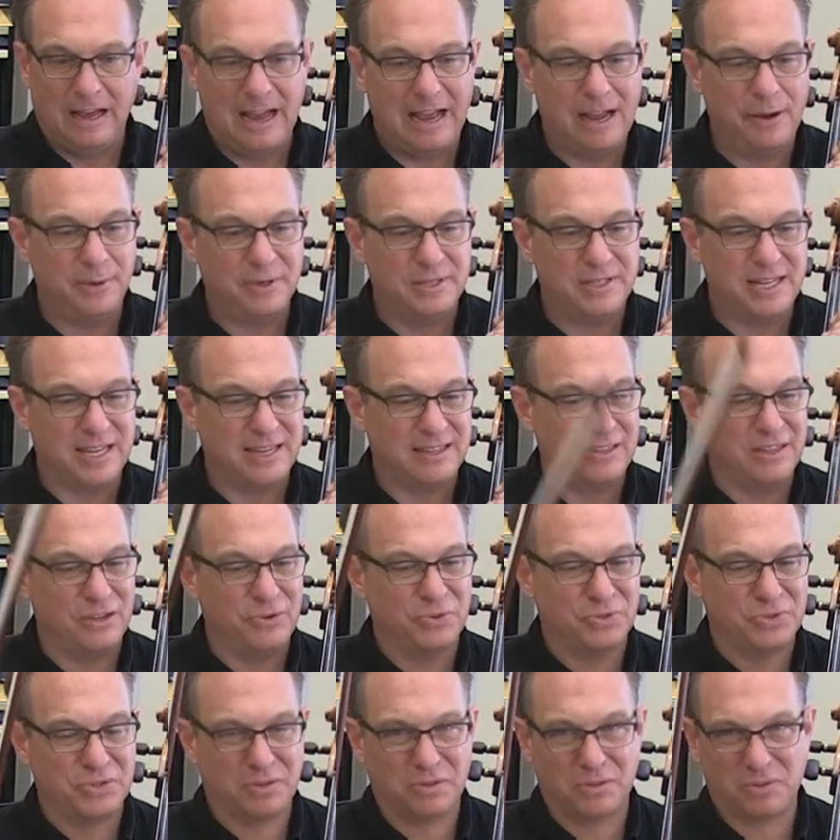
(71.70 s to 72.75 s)
I would take
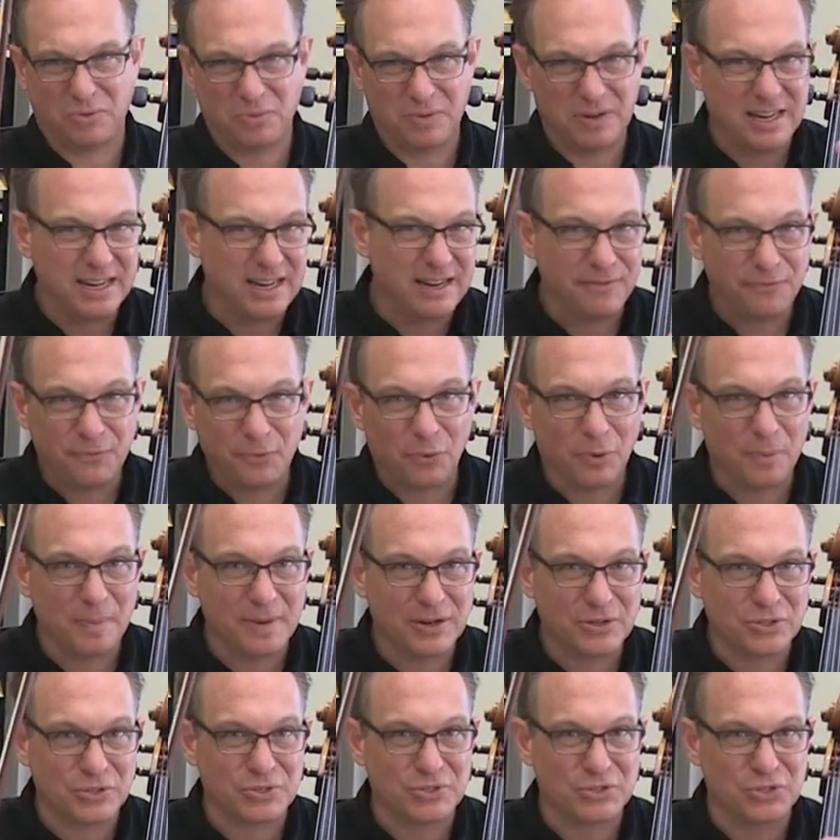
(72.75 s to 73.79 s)
those 3, 4
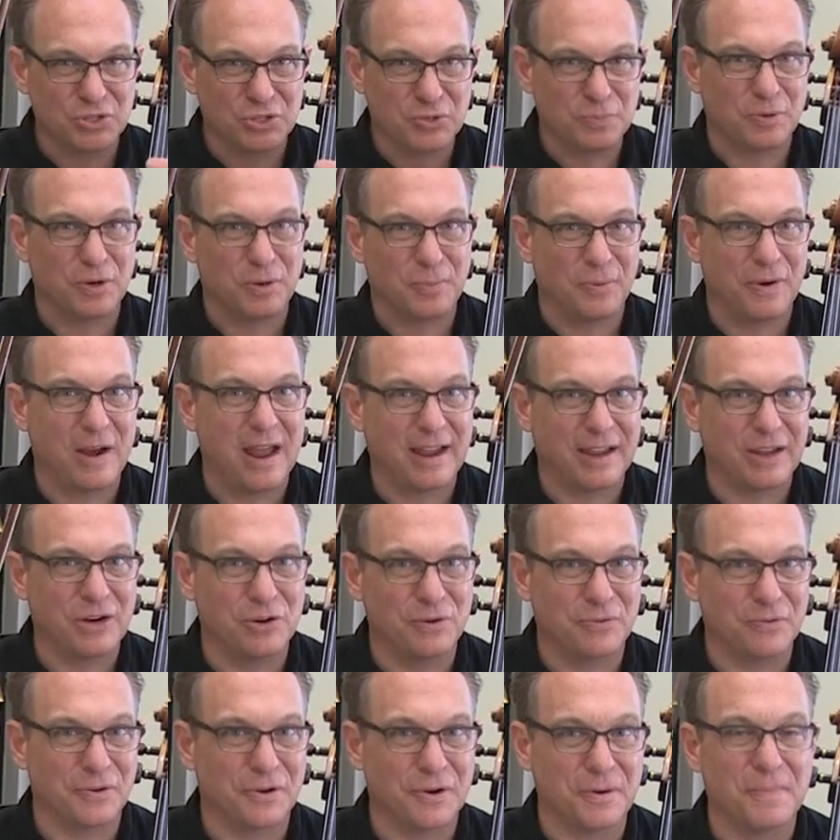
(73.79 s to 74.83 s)
measures and just put a bracket
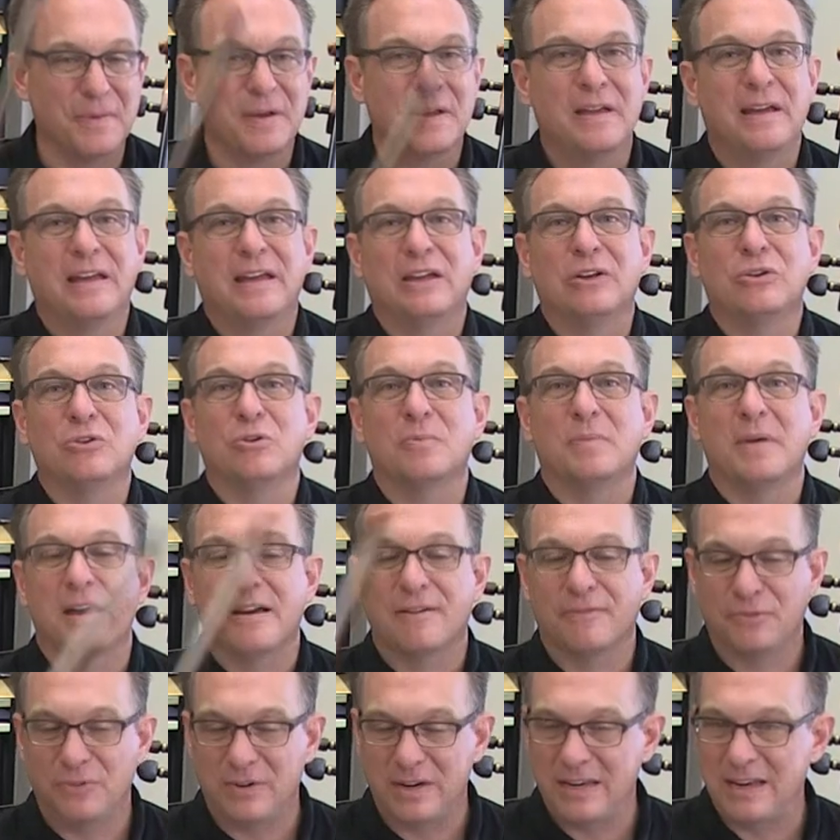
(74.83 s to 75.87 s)
over them and do them
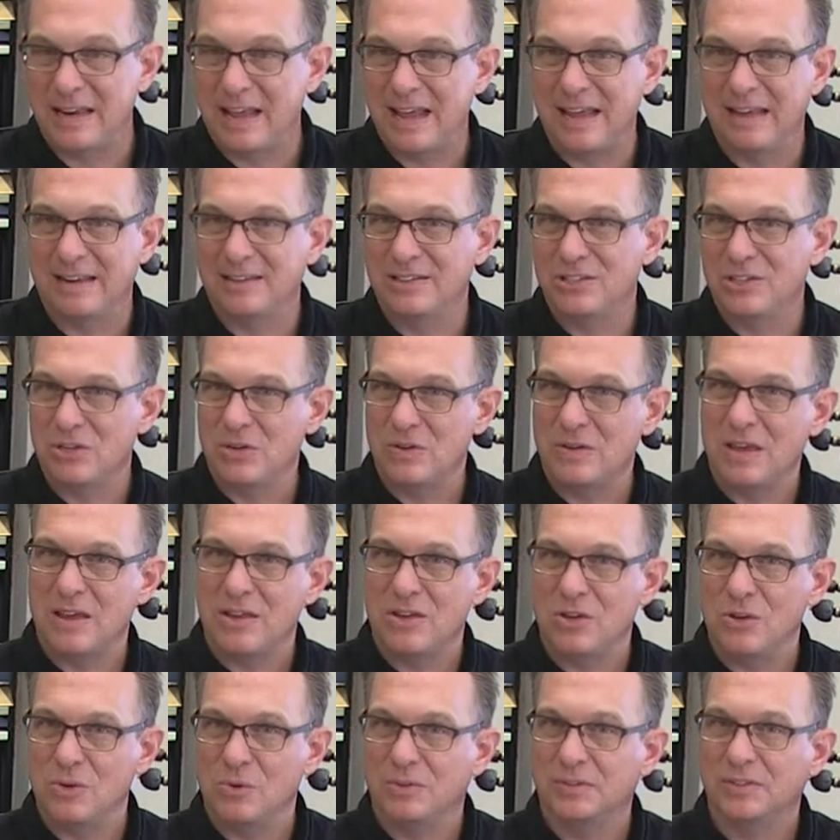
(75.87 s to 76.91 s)
every day until you get
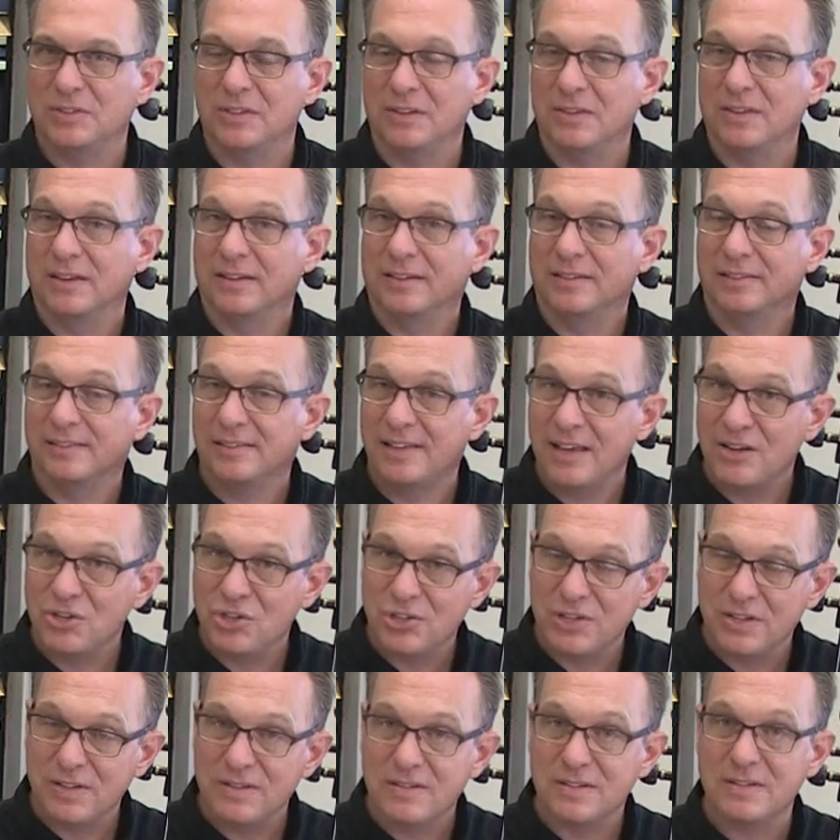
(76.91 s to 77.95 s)
used to the
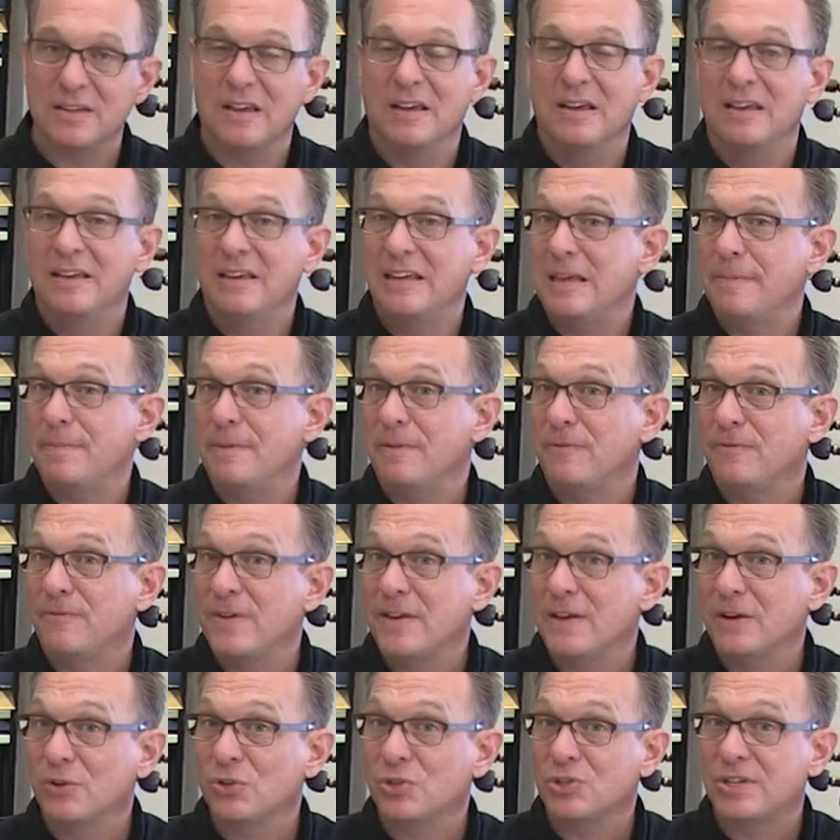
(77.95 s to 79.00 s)
extensions, keeping
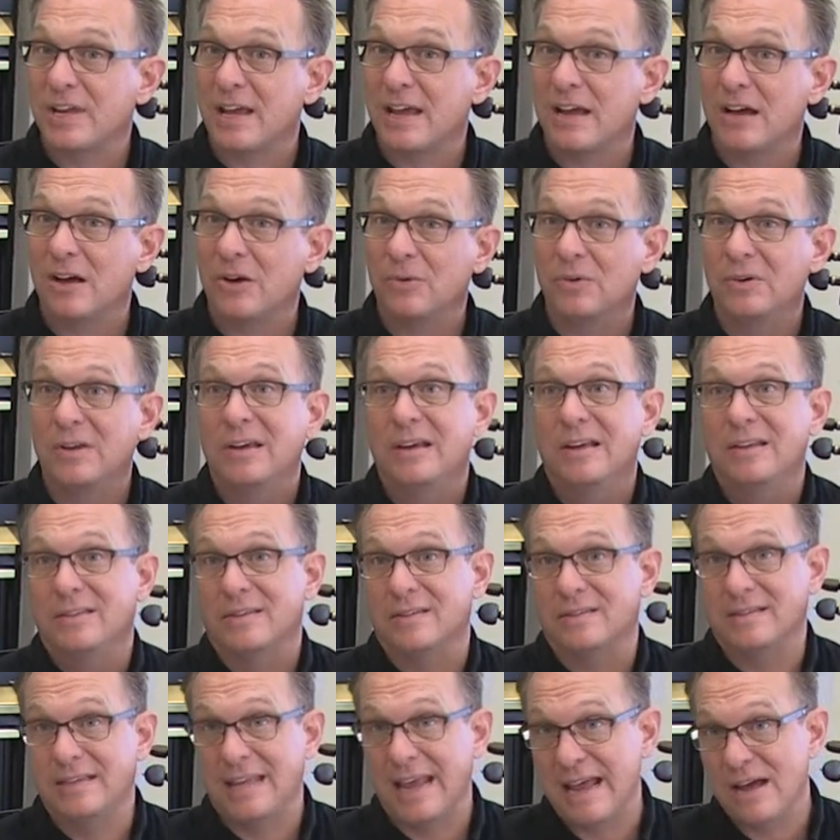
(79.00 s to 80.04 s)
fingers down,
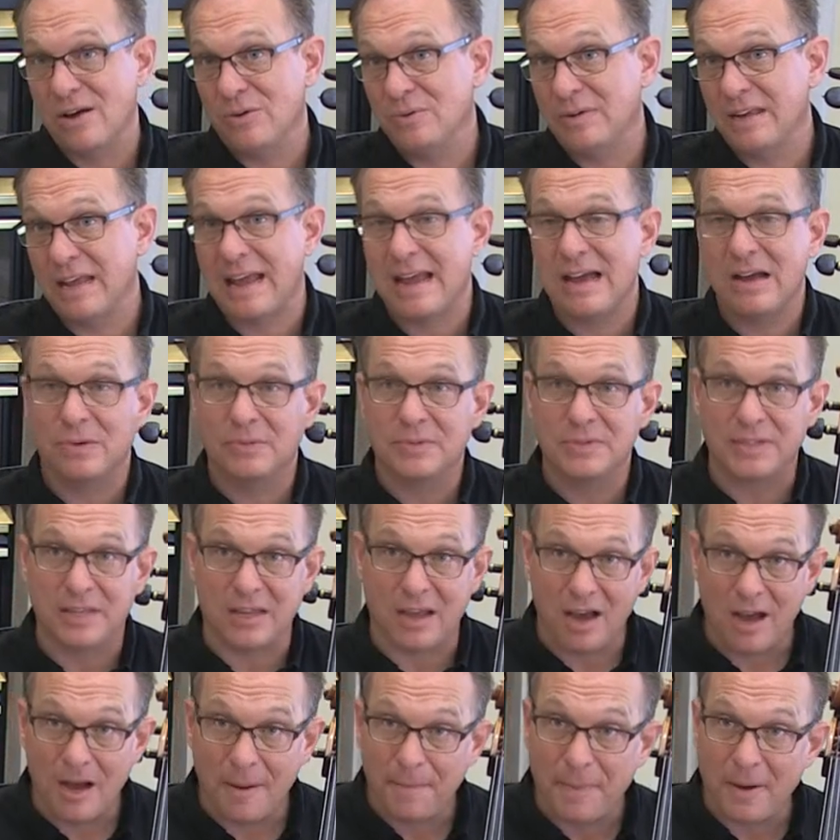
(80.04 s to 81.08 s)
the down downs, the
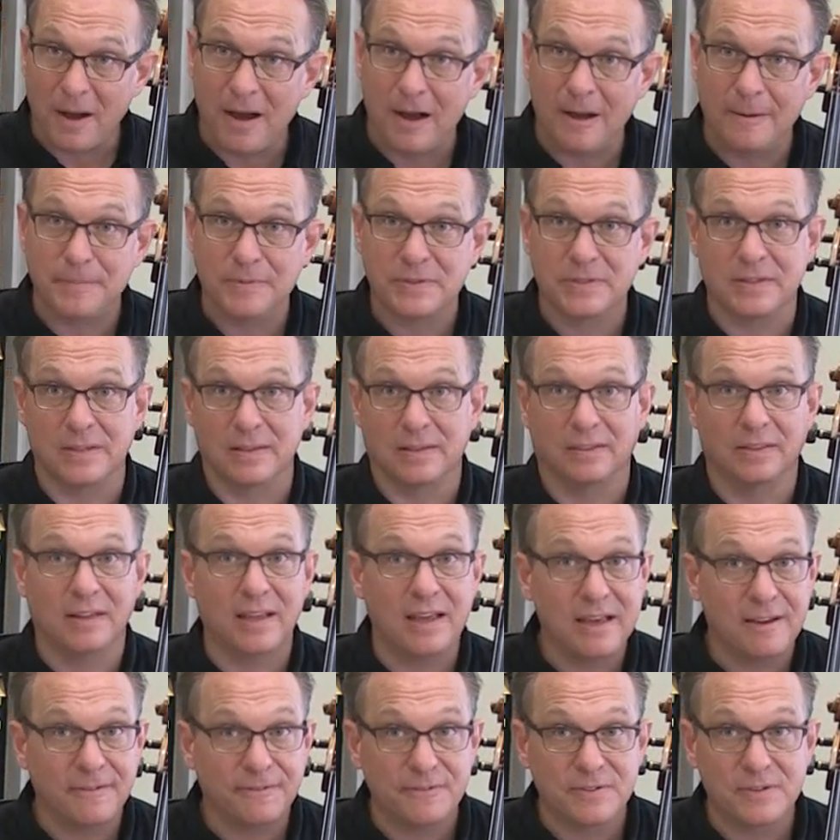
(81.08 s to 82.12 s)
up ups, the
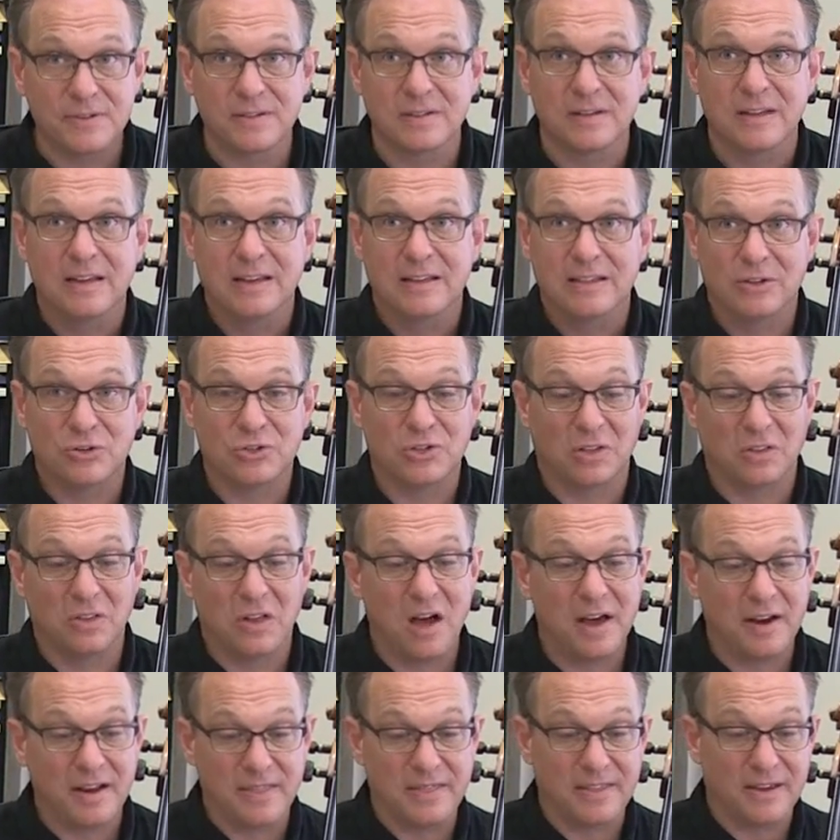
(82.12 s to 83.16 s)
lifts. There's a
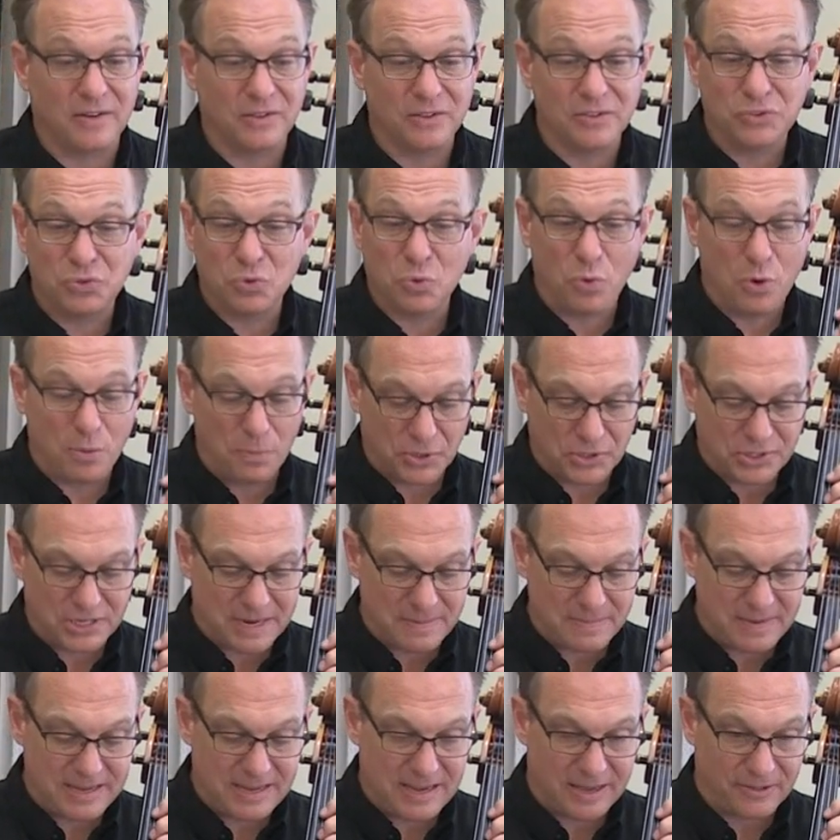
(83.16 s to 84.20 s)
lot in there. Let's do it one more
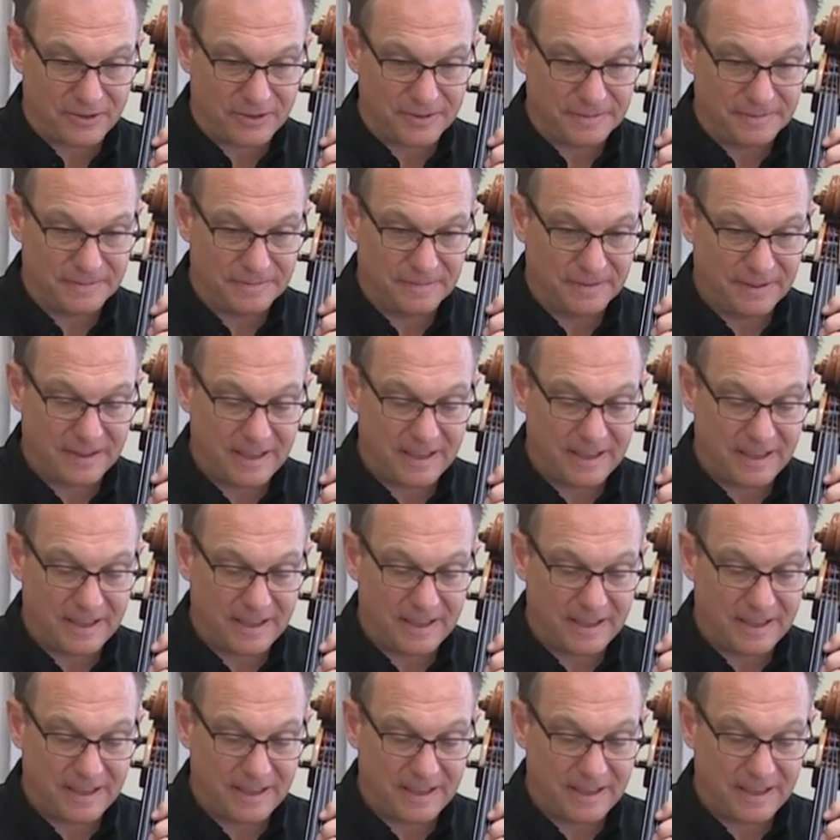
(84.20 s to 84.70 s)
time together.